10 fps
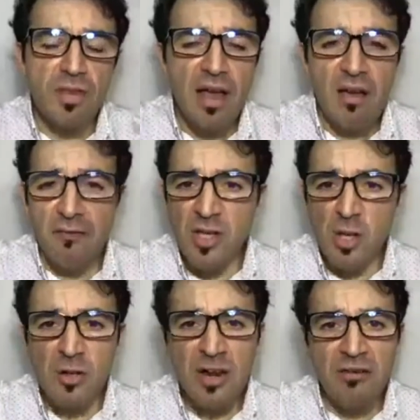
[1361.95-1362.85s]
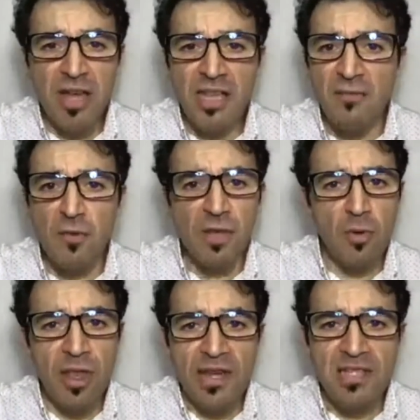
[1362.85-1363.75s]
A fistula created for
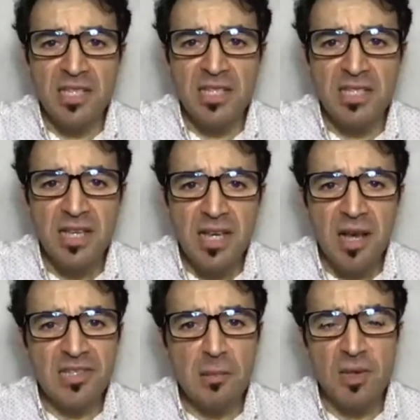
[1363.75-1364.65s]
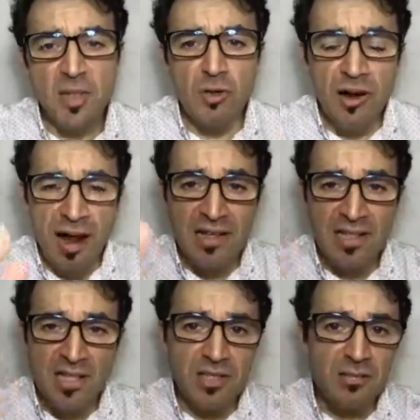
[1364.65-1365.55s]
hemodialysis as a vascular
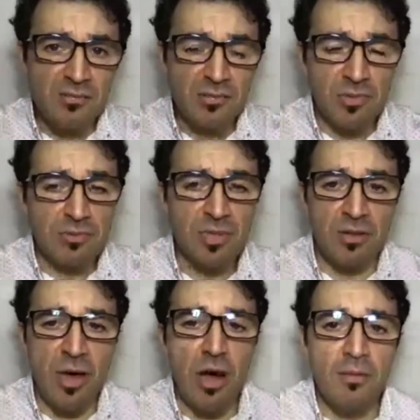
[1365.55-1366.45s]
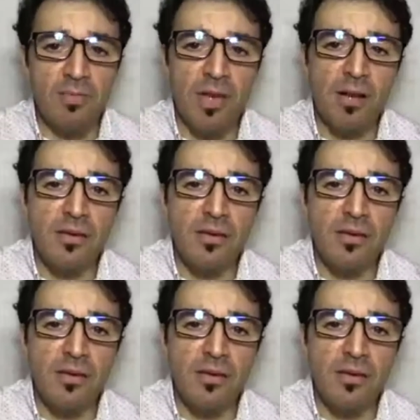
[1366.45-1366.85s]
access in the arm, yeah,